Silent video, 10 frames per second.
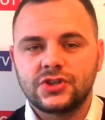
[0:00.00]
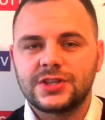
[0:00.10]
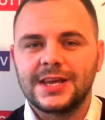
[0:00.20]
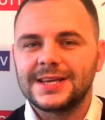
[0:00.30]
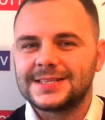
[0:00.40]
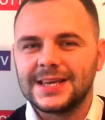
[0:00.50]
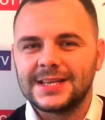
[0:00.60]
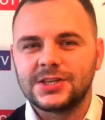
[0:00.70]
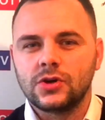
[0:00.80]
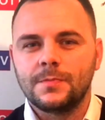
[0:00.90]
just think it's
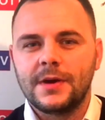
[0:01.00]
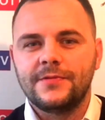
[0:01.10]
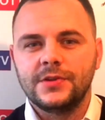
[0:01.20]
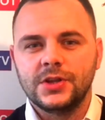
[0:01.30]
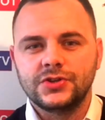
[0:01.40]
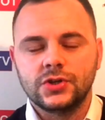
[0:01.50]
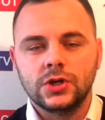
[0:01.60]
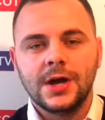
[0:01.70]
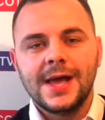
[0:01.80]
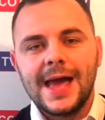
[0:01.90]
a good bet for the
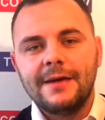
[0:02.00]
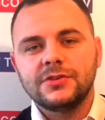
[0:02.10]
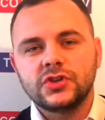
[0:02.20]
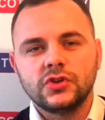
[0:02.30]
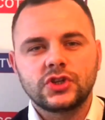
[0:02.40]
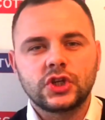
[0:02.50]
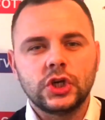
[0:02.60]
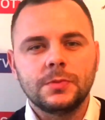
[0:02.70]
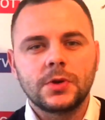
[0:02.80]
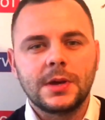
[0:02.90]
draw. Everton under
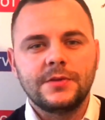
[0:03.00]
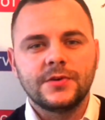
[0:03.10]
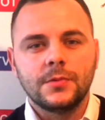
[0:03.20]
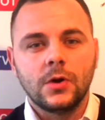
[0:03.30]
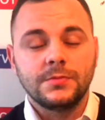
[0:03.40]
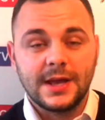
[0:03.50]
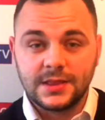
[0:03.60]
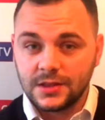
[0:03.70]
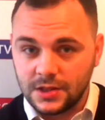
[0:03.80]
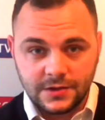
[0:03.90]
Koeman away from home,
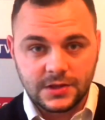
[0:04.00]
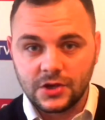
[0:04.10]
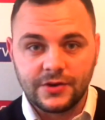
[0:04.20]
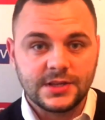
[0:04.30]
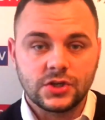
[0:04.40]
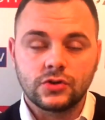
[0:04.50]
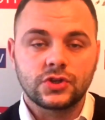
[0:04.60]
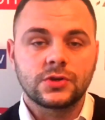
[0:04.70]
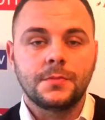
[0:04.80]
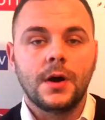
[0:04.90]
yeah, the great at
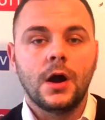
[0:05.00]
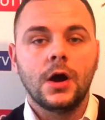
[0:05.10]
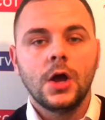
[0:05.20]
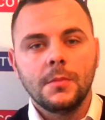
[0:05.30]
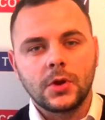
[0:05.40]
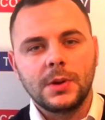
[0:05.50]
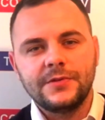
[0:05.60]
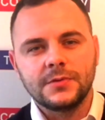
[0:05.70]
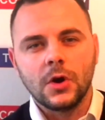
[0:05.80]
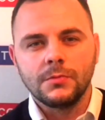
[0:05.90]
Goodison Park, but
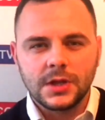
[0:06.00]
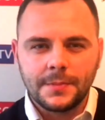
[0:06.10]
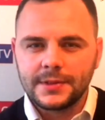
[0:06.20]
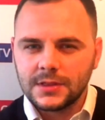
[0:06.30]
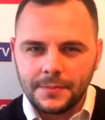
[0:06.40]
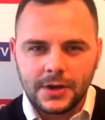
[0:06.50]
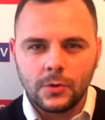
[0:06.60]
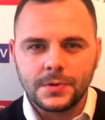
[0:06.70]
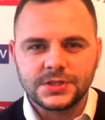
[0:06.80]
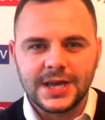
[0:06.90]
away from home, they're a bit
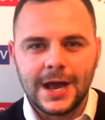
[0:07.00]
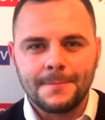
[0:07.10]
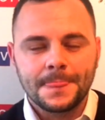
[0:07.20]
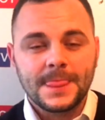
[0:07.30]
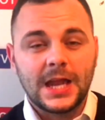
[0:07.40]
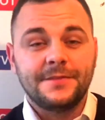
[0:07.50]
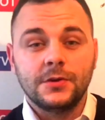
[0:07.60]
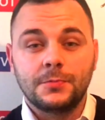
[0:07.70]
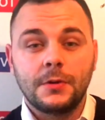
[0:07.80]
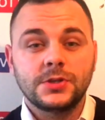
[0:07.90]
up and down, and if
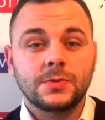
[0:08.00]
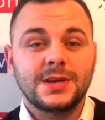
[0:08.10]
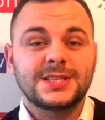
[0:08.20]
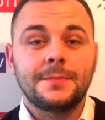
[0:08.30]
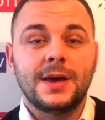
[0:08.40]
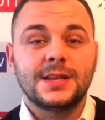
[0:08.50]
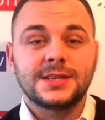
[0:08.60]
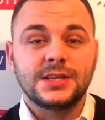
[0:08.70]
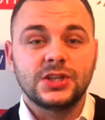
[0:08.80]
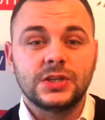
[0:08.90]
you probably to ask Sam
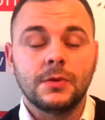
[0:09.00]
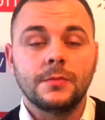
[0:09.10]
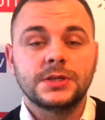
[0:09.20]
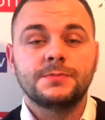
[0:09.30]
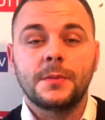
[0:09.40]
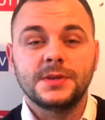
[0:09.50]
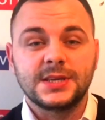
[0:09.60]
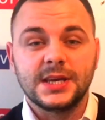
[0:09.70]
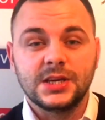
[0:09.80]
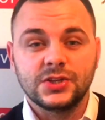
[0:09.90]
Allardyce at the moment, he'd probably
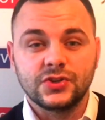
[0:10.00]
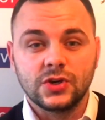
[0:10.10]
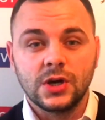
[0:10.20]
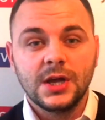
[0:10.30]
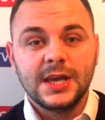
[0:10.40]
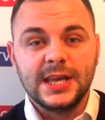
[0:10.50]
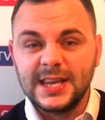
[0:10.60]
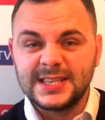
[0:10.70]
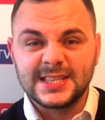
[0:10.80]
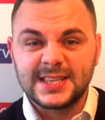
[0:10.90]
take his draw. He
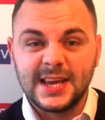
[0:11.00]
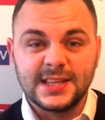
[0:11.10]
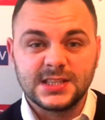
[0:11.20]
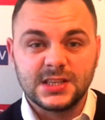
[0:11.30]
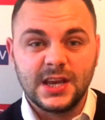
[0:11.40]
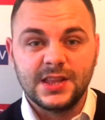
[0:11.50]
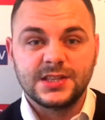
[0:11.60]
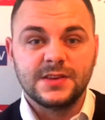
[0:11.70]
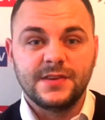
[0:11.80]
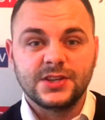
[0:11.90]
needs to stay in the
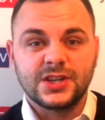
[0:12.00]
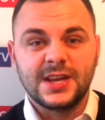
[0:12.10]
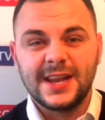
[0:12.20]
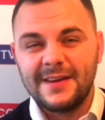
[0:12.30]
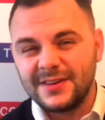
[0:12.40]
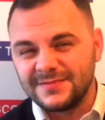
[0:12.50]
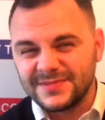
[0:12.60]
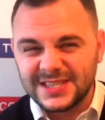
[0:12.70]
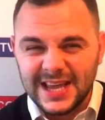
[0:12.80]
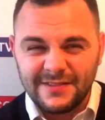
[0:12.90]
division, and Everton
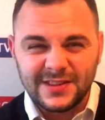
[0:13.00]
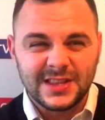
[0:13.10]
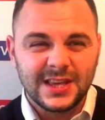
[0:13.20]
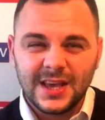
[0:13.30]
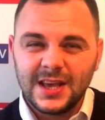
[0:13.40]
7th,